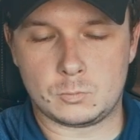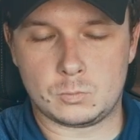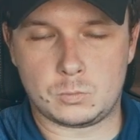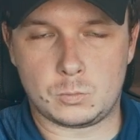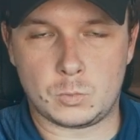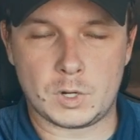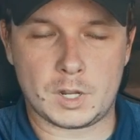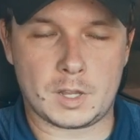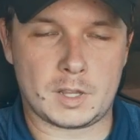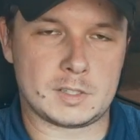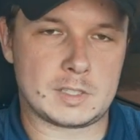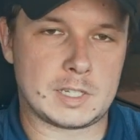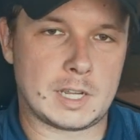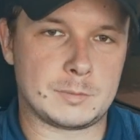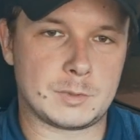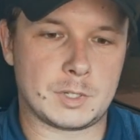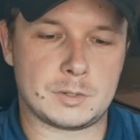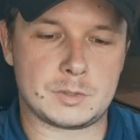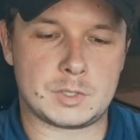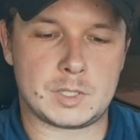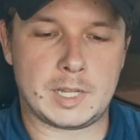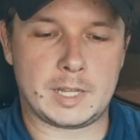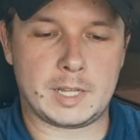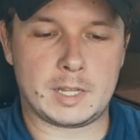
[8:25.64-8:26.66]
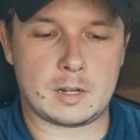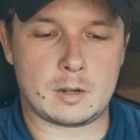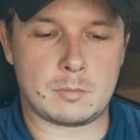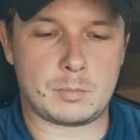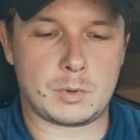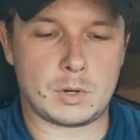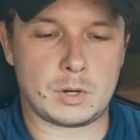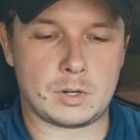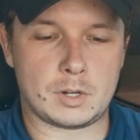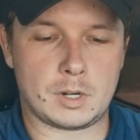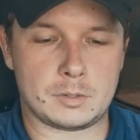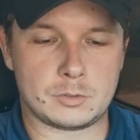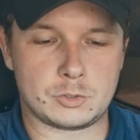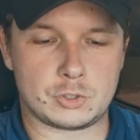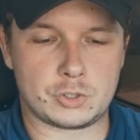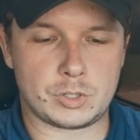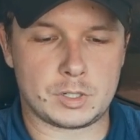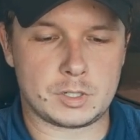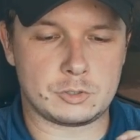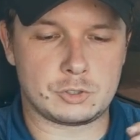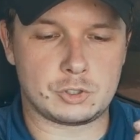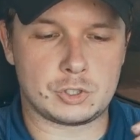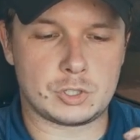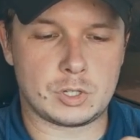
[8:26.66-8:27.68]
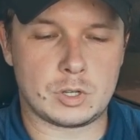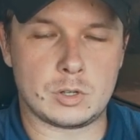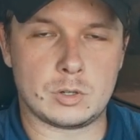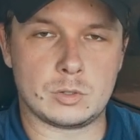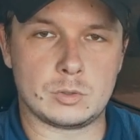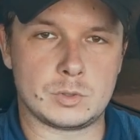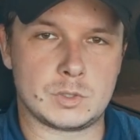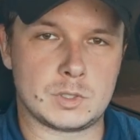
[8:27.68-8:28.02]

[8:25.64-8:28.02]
one of the times I was taking it apart. I was trying to show